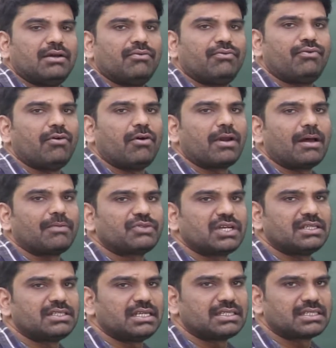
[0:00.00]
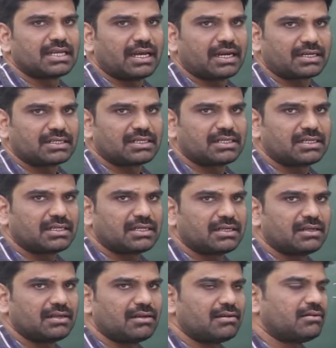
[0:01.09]
four options is correct?
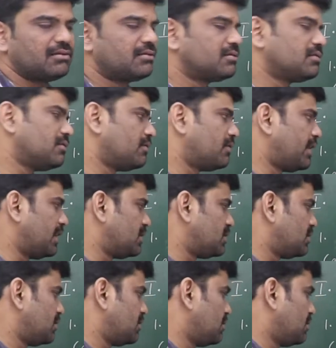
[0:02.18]
So right.